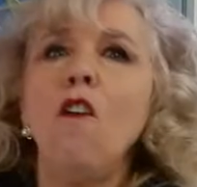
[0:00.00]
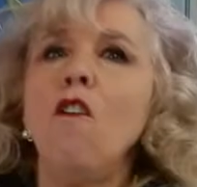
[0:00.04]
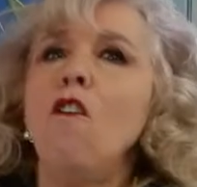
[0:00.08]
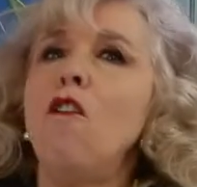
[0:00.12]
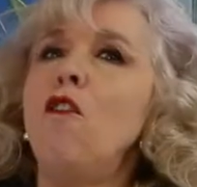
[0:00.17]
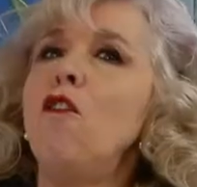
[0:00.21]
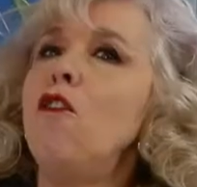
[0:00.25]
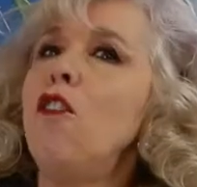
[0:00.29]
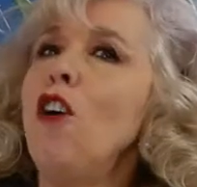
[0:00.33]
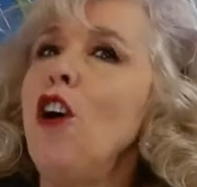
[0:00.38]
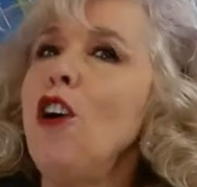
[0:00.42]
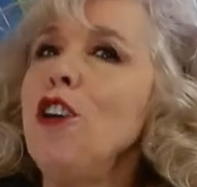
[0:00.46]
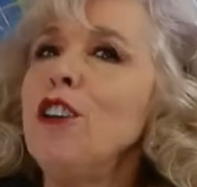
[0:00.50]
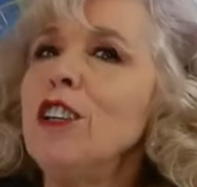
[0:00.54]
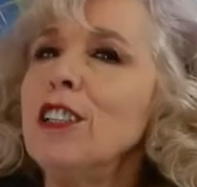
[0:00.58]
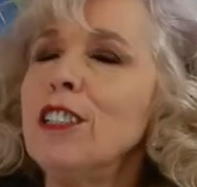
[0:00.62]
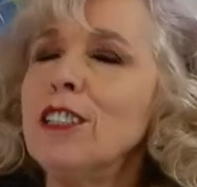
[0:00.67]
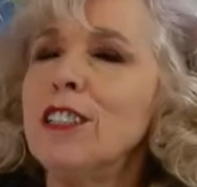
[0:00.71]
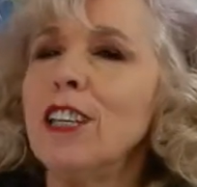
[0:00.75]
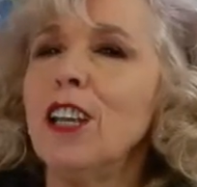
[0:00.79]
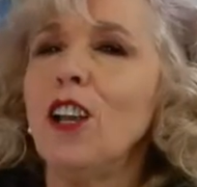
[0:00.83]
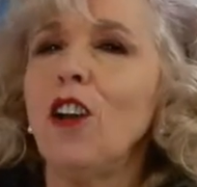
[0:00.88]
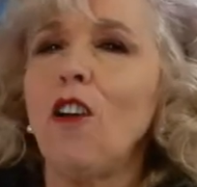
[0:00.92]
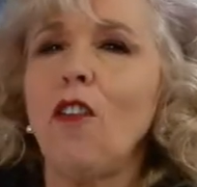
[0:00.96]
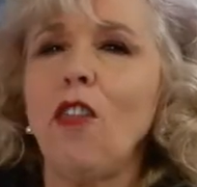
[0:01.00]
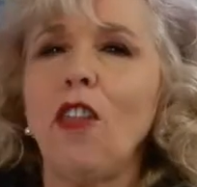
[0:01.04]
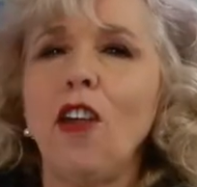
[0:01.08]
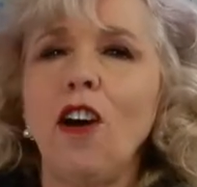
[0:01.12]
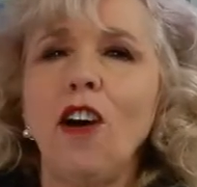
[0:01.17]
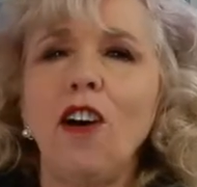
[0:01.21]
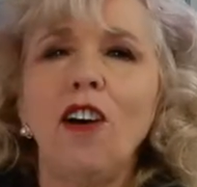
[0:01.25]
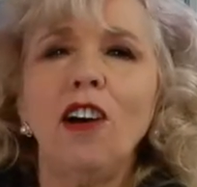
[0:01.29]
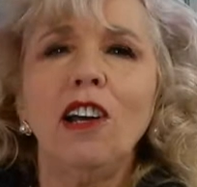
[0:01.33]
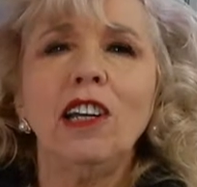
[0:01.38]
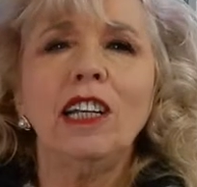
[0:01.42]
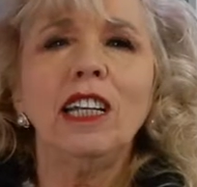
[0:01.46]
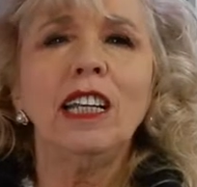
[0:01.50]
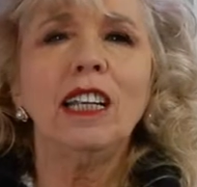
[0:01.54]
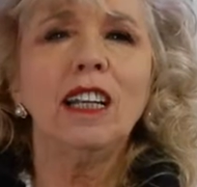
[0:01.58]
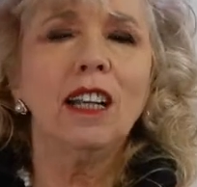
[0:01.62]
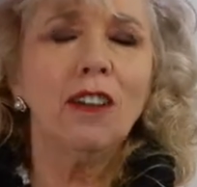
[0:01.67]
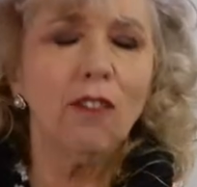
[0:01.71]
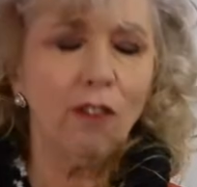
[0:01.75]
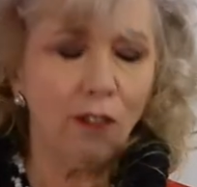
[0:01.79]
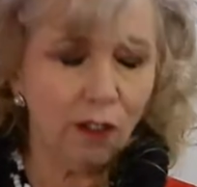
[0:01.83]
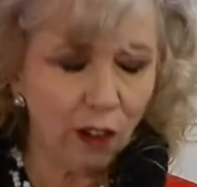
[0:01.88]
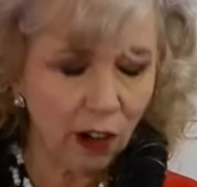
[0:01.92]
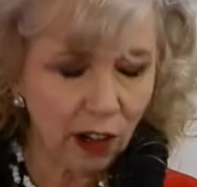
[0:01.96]
focusing on the
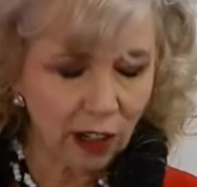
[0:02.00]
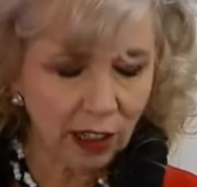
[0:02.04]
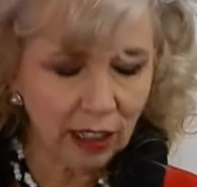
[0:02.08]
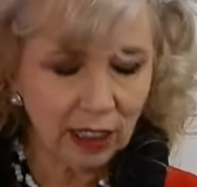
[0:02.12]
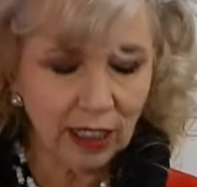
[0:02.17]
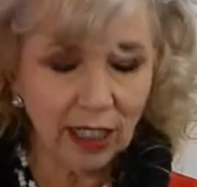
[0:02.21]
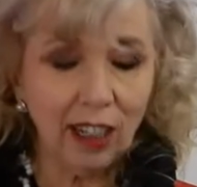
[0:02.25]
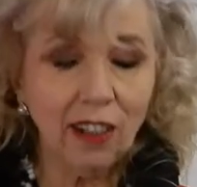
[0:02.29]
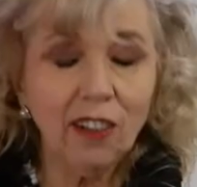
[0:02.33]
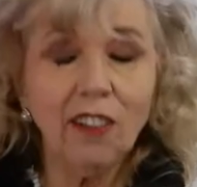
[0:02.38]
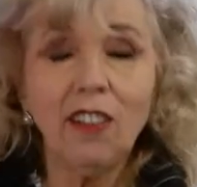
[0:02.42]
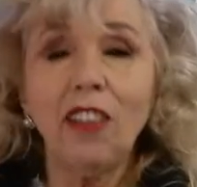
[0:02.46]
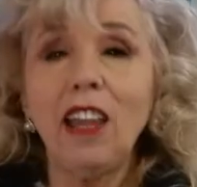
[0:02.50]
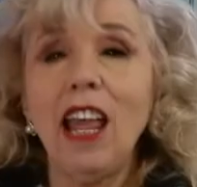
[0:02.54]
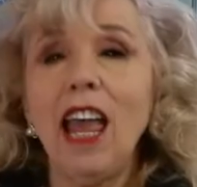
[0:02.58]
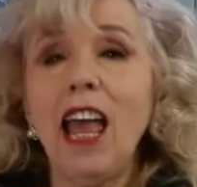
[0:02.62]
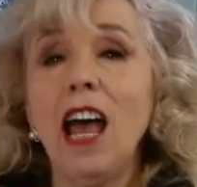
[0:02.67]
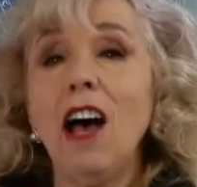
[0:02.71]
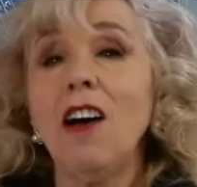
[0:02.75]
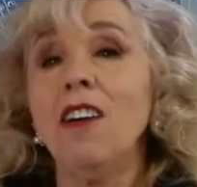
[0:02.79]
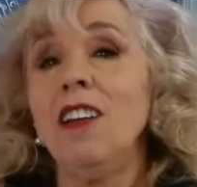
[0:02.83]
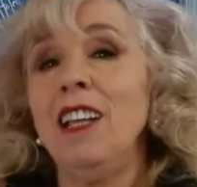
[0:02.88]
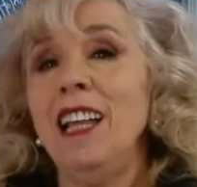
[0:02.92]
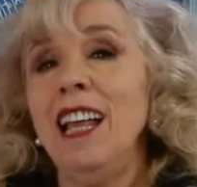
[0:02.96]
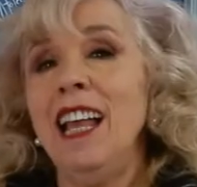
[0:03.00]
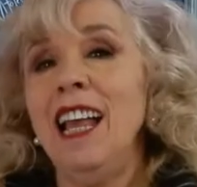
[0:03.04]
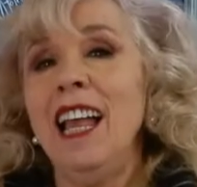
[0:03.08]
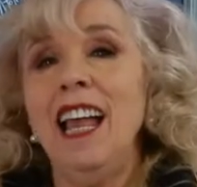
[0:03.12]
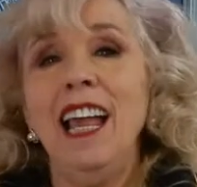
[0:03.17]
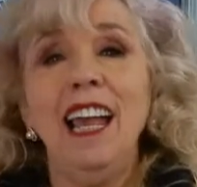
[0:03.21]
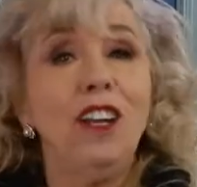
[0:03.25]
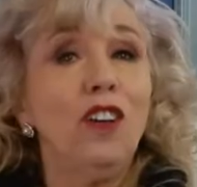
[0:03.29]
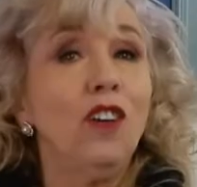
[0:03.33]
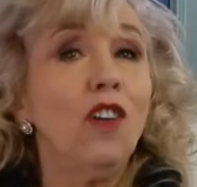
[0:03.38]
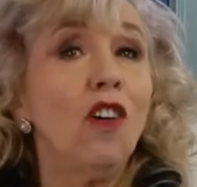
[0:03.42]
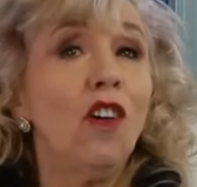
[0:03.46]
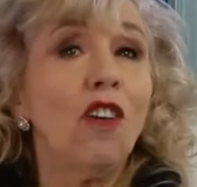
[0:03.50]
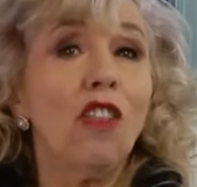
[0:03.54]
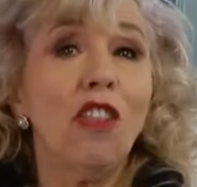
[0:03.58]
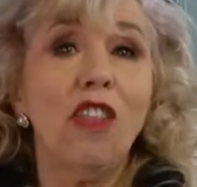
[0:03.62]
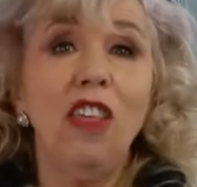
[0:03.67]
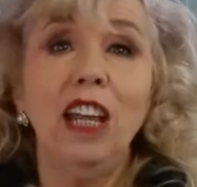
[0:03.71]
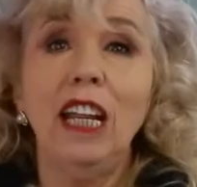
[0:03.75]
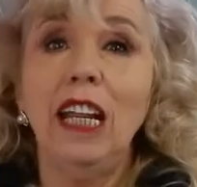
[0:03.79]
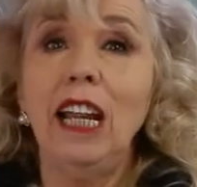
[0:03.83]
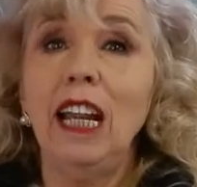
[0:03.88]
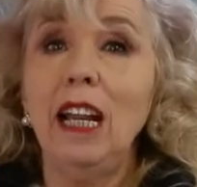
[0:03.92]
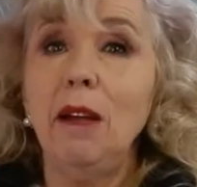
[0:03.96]
ironing, focusing on now and not
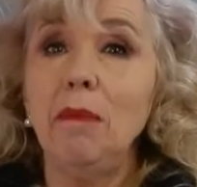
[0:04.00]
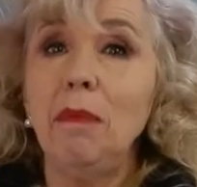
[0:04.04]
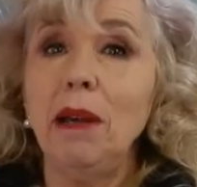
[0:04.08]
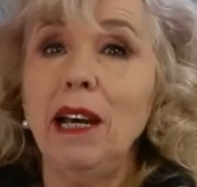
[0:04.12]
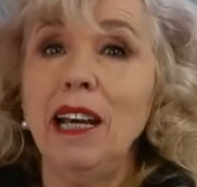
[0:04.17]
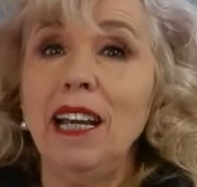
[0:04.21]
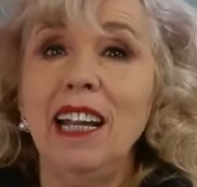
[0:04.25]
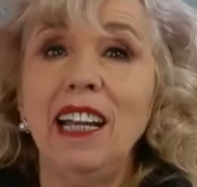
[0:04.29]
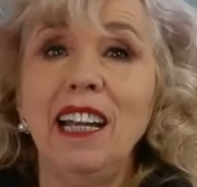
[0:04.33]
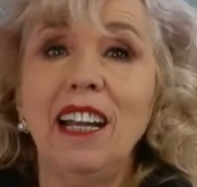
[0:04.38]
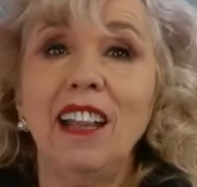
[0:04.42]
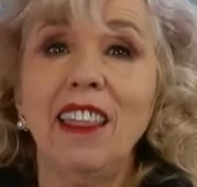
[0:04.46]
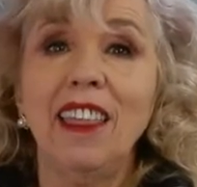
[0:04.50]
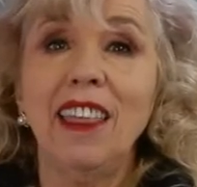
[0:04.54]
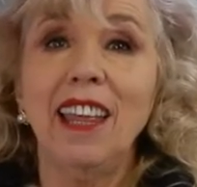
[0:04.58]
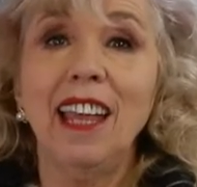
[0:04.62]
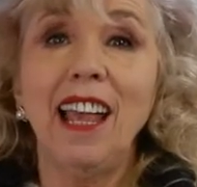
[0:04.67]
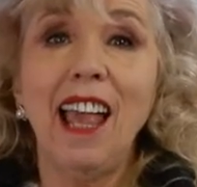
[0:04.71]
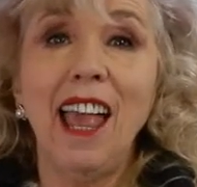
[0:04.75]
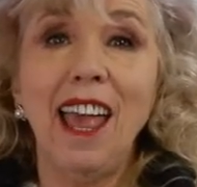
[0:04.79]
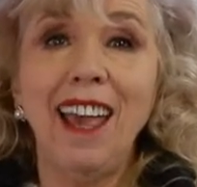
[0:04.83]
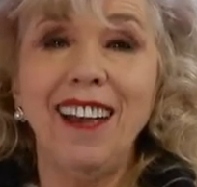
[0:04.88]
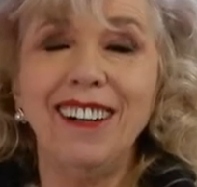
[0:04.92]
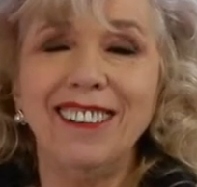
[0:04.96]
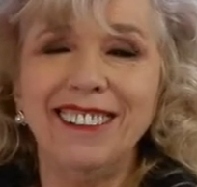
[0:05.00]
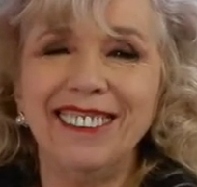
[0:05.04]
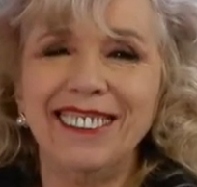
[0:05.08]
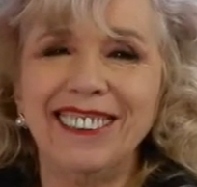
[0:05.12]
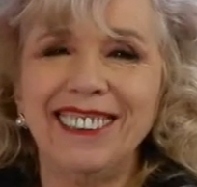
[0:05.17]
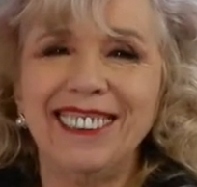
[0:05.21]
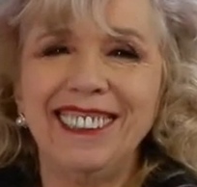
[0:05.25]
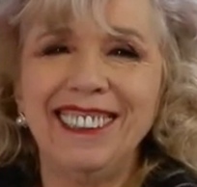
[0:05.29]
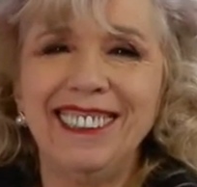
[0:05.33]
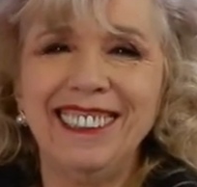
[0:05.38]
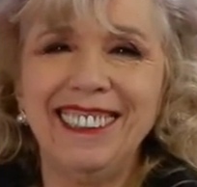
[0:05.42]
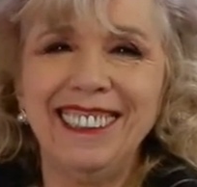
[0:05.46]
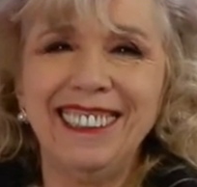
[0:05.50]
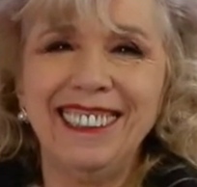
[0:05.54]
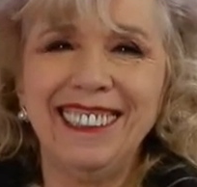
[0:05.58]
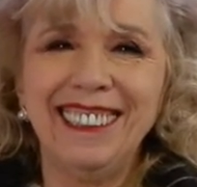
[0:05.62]
thinking about anything else.